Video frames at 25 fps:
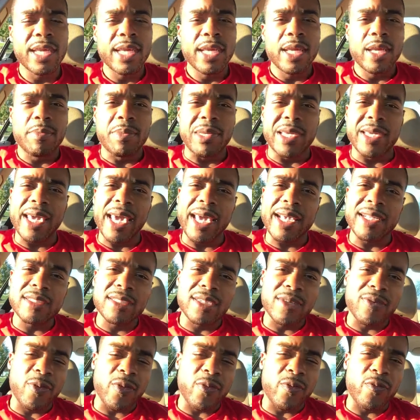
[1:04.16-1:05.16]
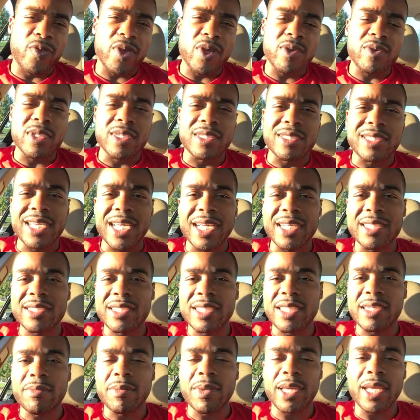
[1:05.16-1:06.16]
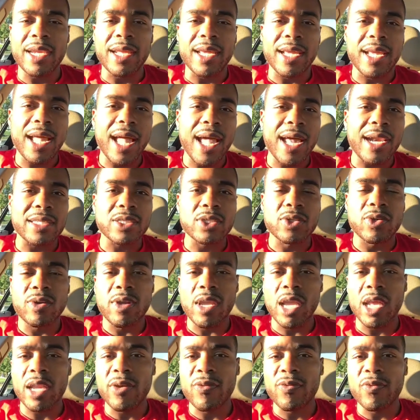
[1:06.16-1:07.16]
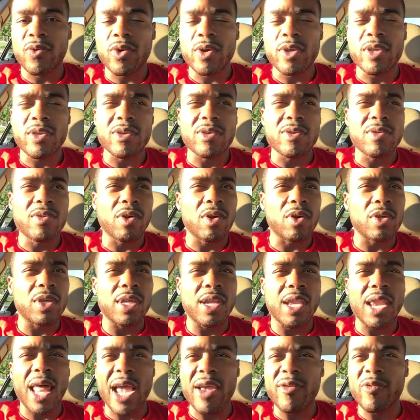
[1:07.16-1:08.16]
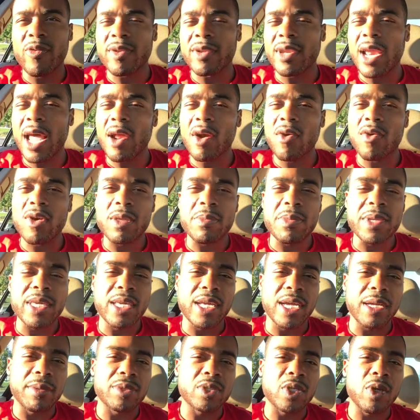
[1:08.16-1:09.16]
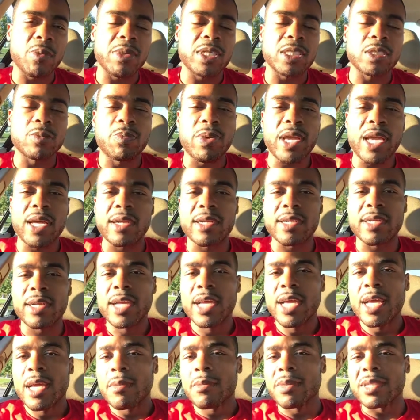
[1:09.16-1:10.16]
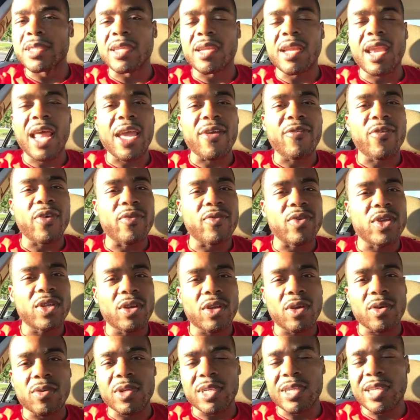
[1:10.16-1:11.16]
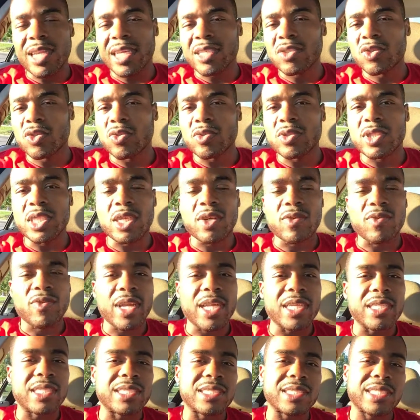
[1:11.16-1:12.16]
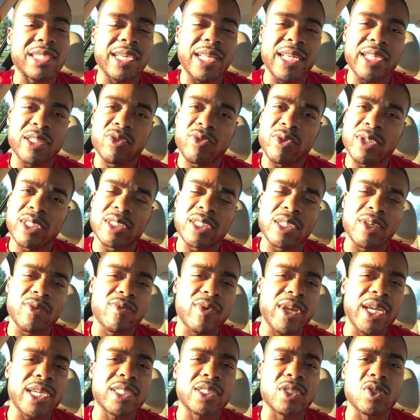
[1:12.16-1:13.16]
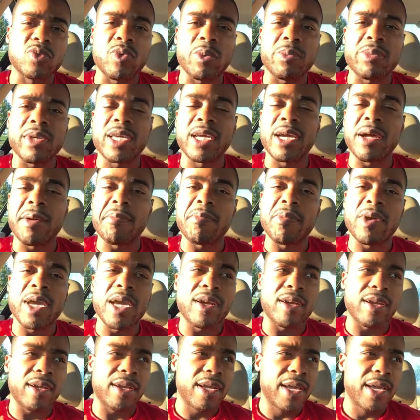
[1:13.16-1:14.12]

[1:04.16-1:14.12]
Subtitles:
begin to fulfill the destiny, man, that God has created for you, your life will not only become so much better, but the life of, the next 2 generations, the next 3 generations will become better.